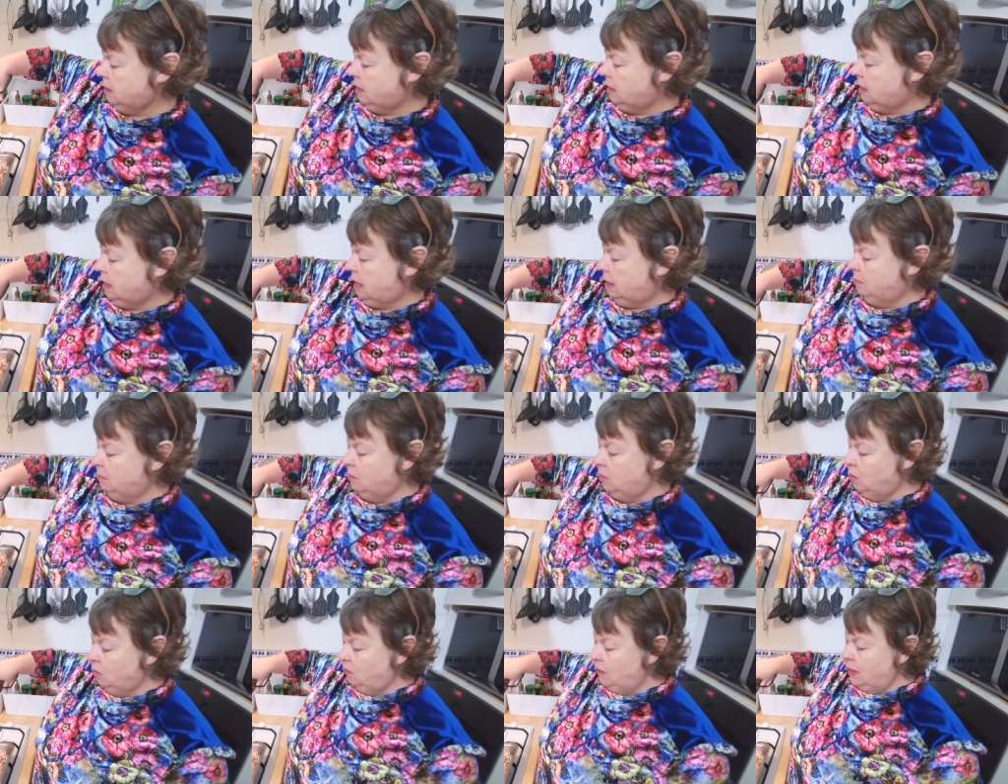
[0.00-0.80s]
I'm
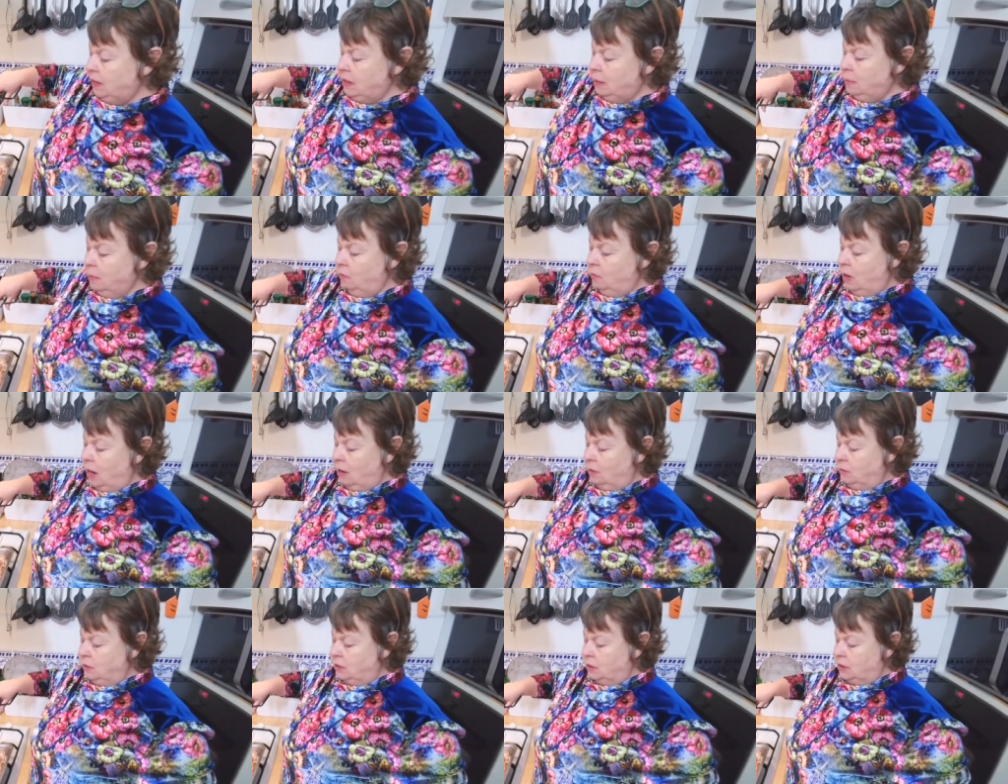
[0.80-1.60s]
moving them
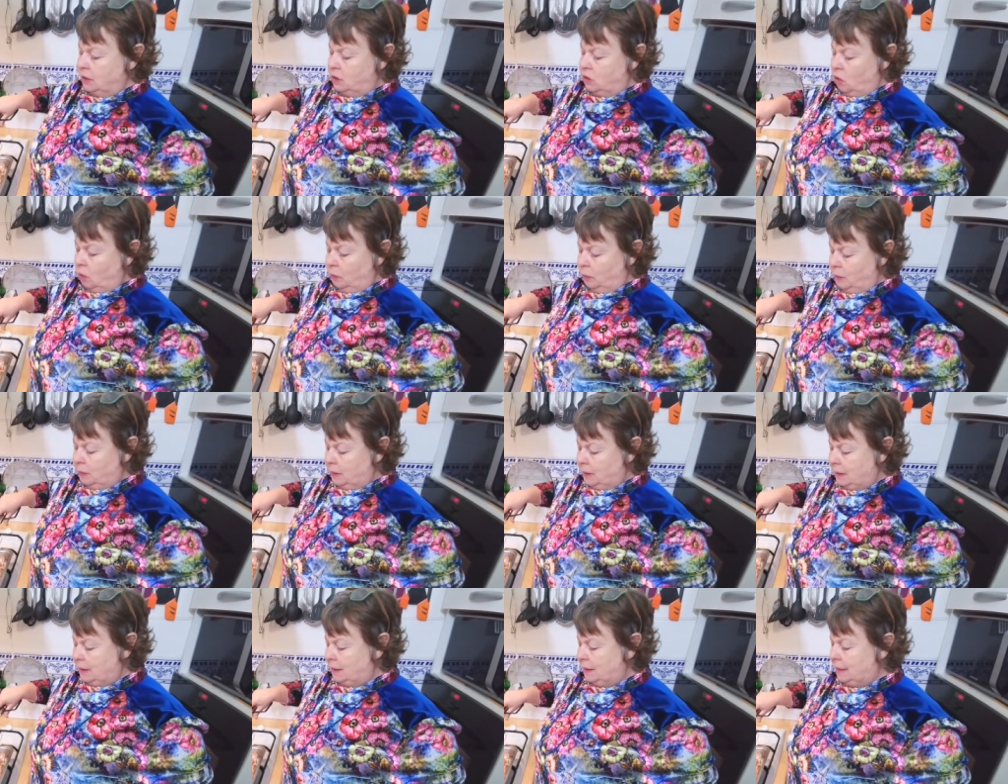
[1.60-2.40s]
around to stop
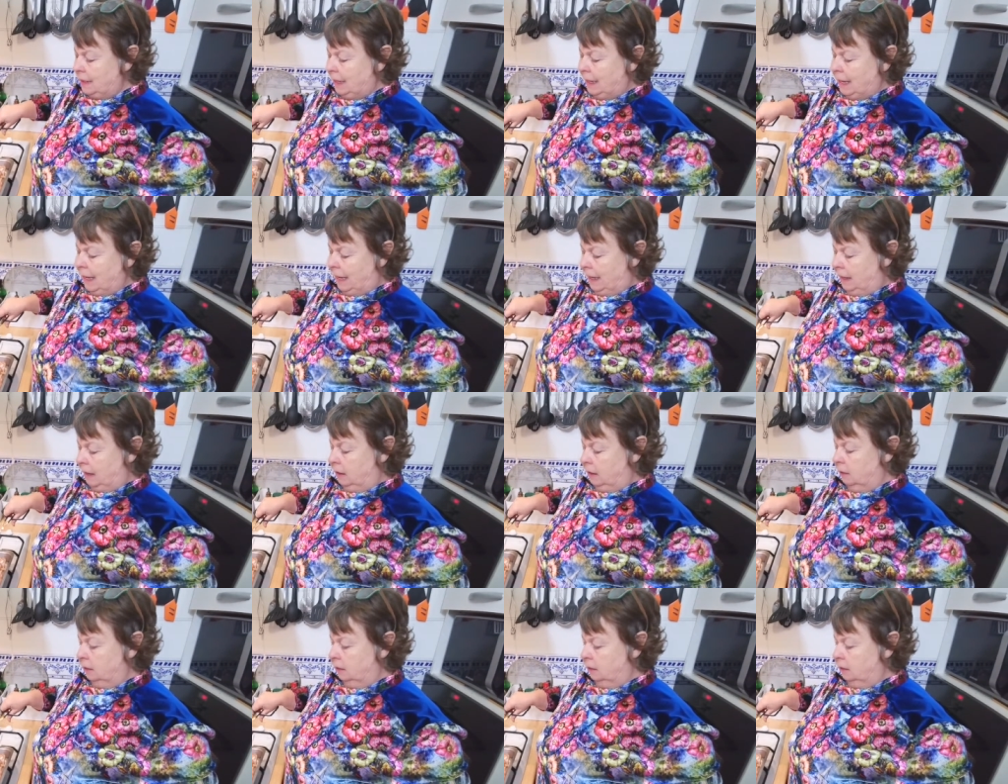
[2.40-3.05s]
them sticking.